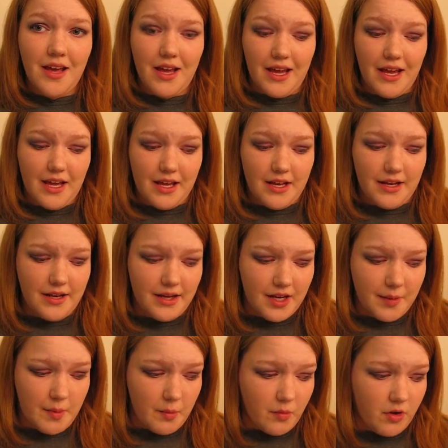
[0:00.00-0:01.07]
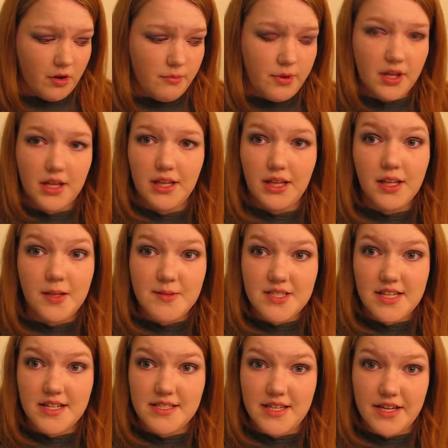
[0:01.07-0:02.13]
And um, I'm going to put the
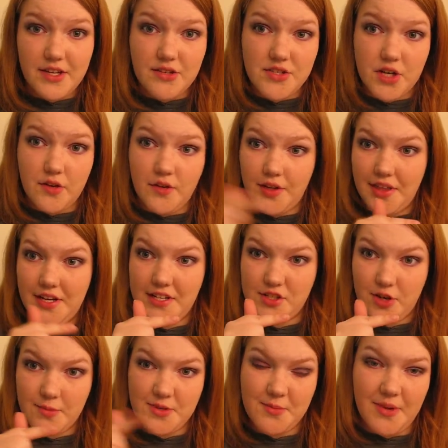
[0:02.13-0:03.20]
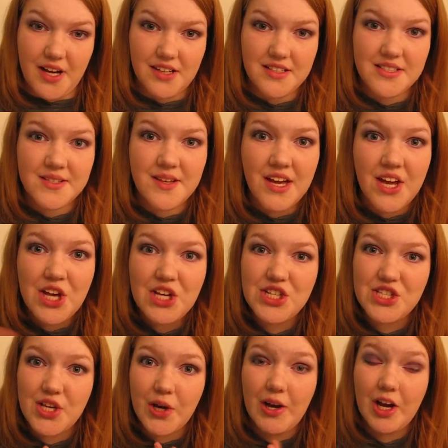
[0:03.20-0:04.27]
lipsticks I use over in the description box.
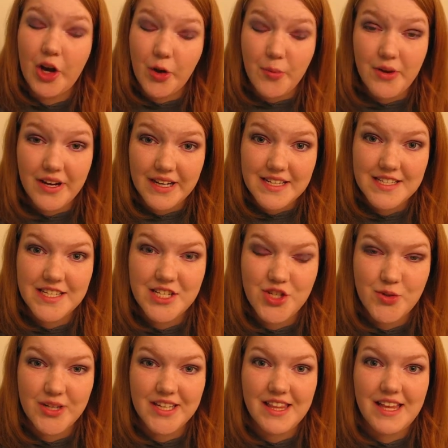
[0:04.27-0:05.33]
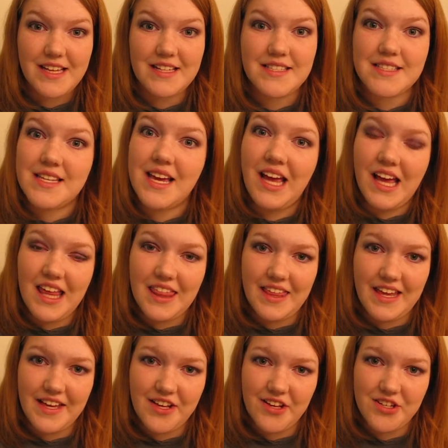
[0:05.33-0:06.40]
So I hope you guys enjoyed this.
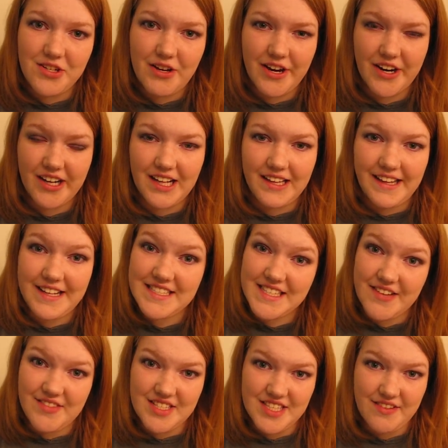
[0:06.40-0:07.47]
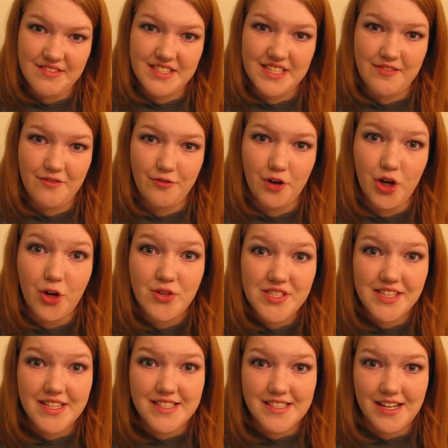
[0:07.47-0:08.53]
Thank you to Erica Leigh 777 for
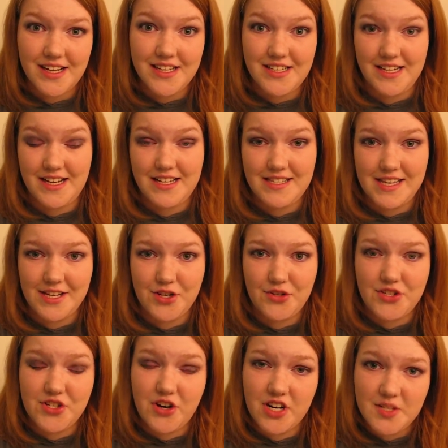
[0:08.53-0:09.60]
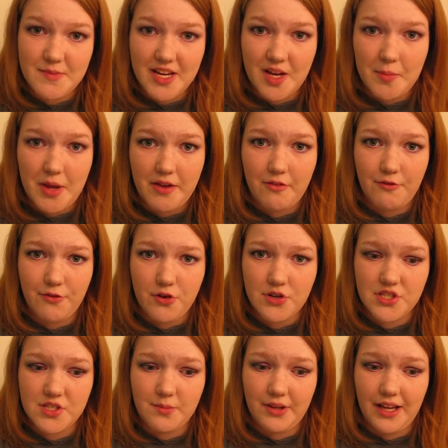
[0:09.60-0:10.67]
hosting this contest and to Stars Makeup Haven for
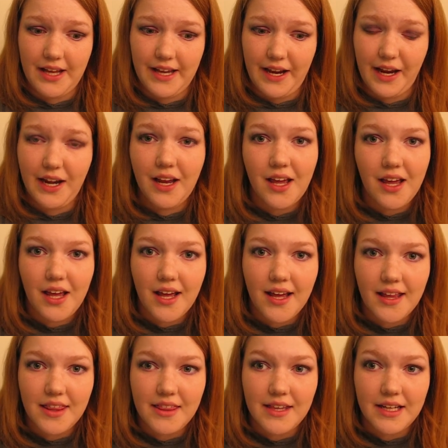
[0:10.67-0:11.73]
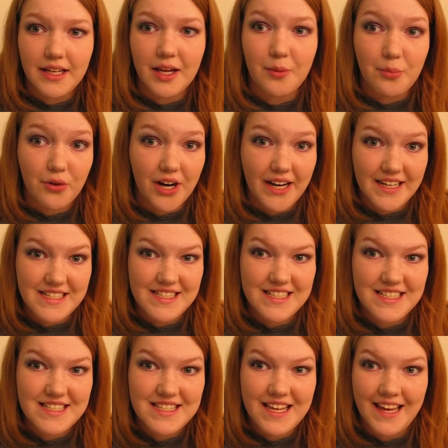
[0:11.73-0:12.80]
supplying the
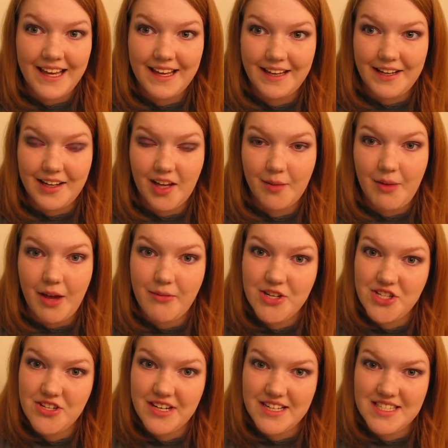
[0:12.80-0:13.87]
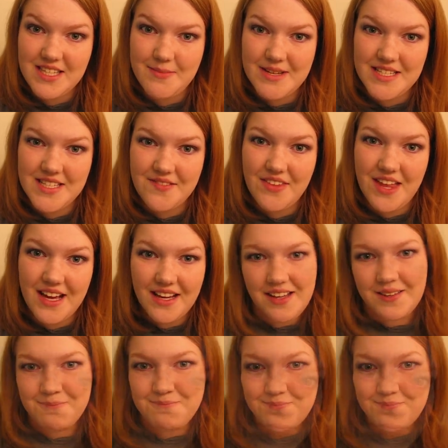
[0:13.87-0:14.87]
prizes. And um, I wish you guys the best of luck.